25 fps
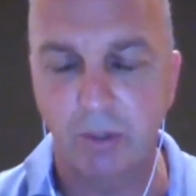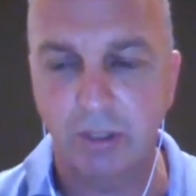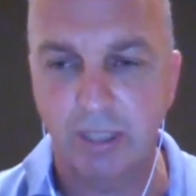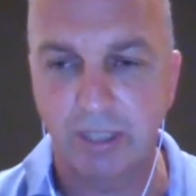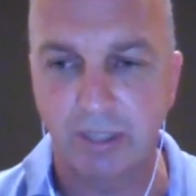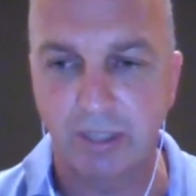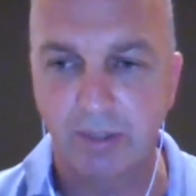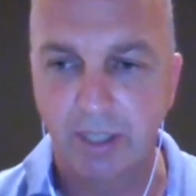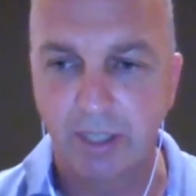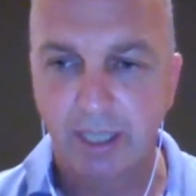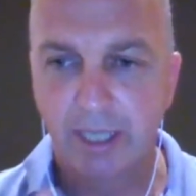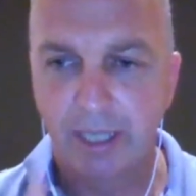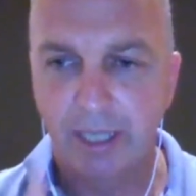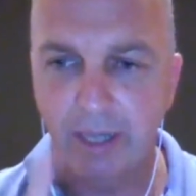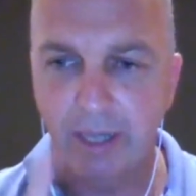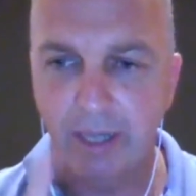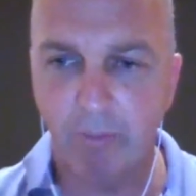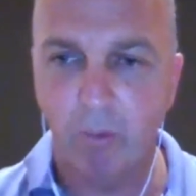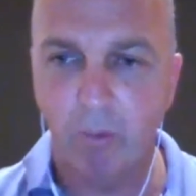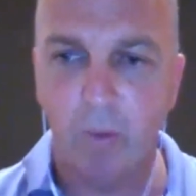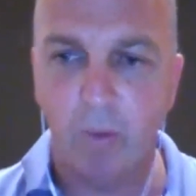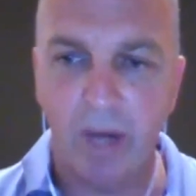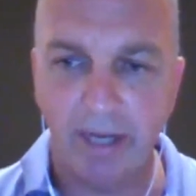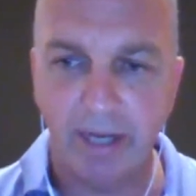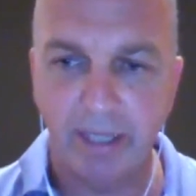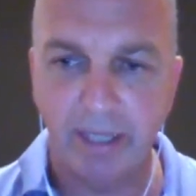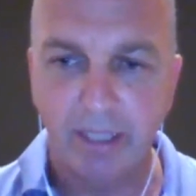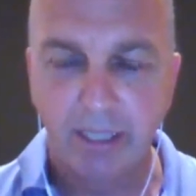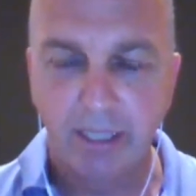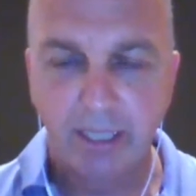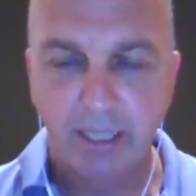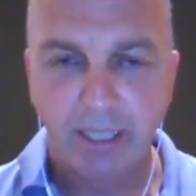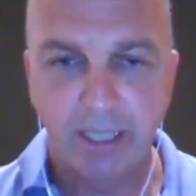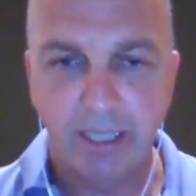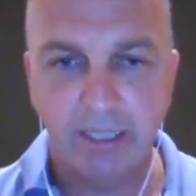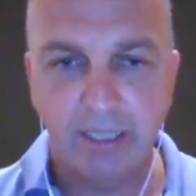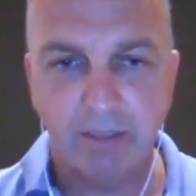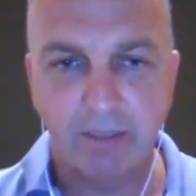So number one
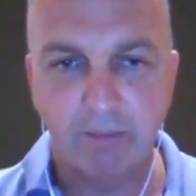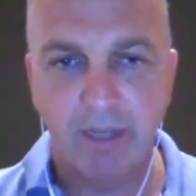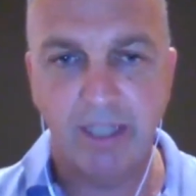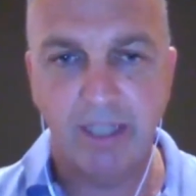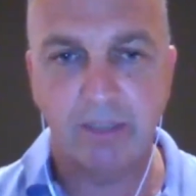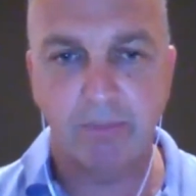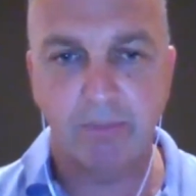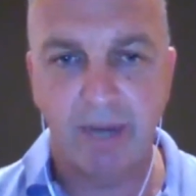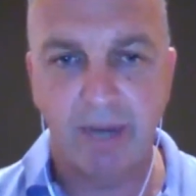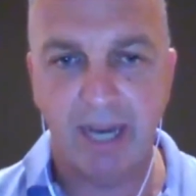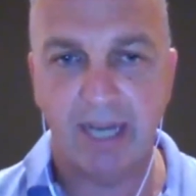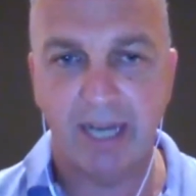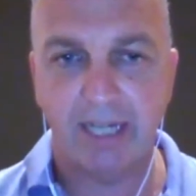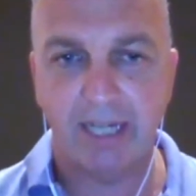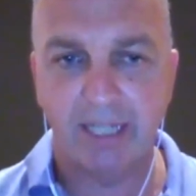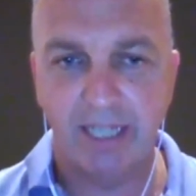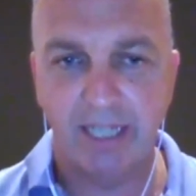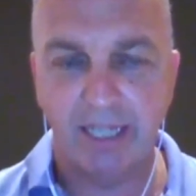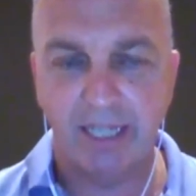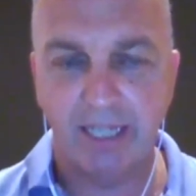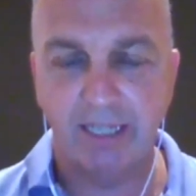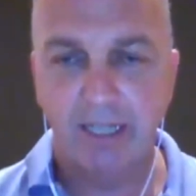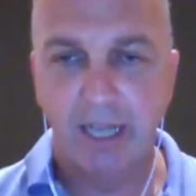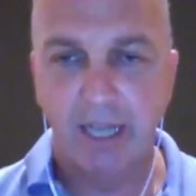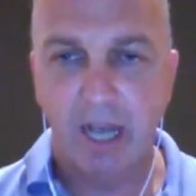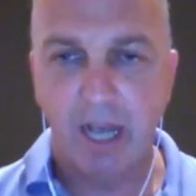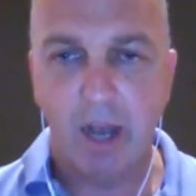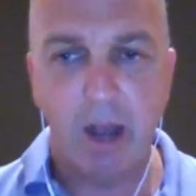is marketing